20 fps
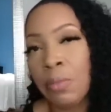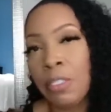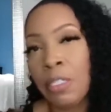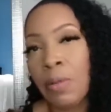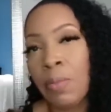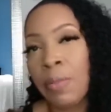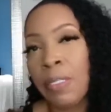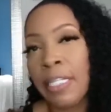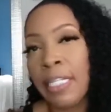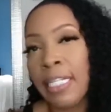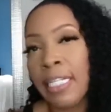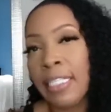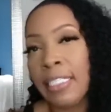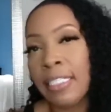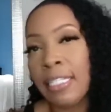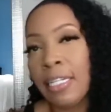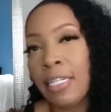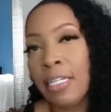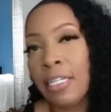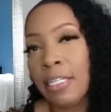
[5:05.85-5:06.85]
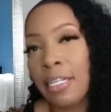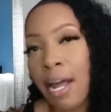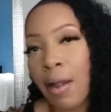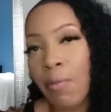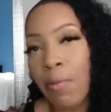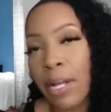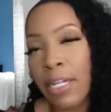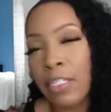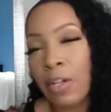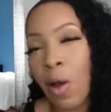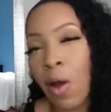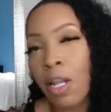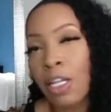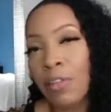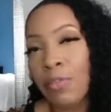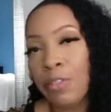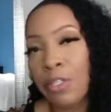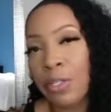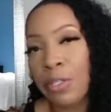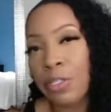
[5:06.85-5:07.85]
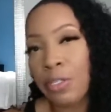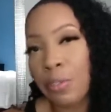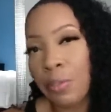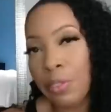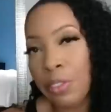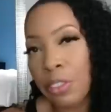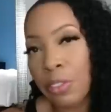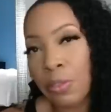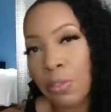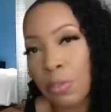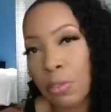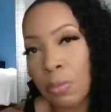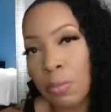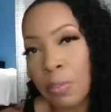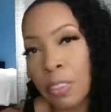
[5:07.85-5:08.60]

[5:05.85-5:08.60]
So please direct all of your YouTube